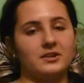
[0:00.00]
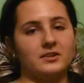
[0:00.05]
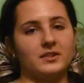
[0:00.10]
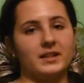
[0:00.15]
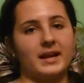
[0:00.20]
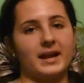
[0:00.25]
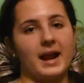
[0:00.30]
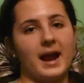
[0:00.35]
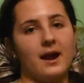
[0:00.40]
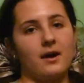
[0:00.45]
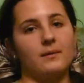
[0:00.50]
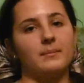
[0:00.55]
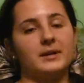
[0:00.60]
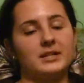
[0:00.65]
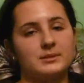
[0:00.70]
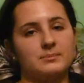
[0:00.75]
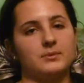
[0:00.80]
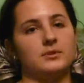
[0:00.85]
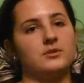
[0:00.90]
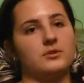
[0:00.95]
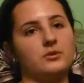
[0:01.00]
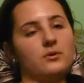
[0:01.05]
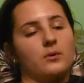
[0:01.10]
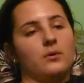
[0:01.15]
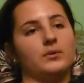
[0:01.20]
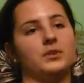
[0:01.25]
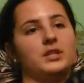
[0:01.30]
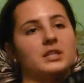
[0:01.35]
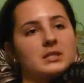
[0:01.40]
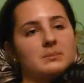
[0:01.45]
you're like, how am I supposed to
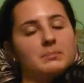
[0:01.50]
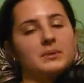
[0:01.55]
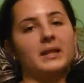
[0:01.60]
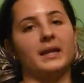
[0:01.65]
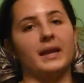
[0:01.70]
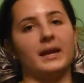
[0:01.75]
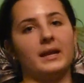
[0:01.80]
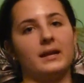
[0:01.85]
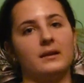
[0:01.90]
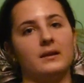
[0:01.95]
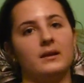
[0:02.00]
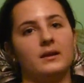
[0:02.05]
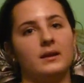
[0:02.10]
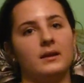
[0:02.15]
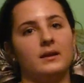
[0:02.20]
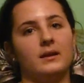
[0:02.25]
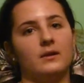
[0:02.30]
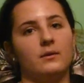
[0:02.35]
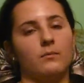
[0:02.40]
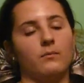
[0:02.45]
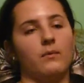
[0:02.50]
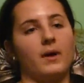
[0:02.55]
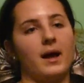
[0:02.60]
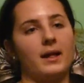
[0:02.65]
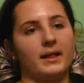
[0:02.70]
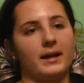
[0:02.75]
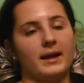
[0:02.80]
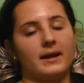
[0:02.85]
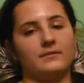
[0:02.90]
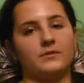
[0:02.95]
hold this plate
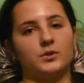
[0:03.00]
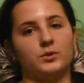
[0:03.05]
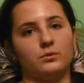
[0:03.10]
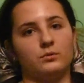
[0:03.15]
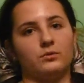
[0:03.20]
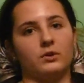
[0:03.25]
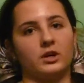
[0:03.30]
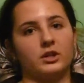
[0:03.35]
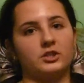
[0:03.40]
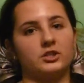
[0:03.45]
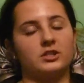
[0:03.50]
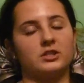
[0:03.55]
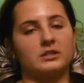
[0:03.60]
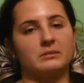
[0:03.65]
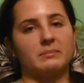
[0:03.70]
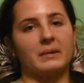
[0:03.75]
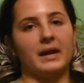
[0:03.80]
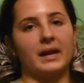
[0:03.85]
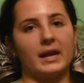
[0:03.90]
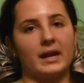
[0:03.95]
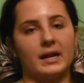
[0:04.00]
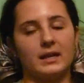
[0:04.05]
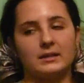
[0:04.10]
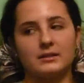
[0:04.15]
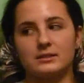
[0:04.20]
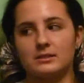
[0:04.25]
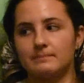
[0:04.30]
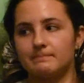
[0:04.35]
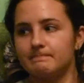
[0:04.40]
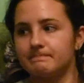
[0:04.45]
while I have two crutches in my
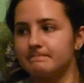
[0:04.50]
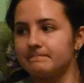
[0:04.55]
hands?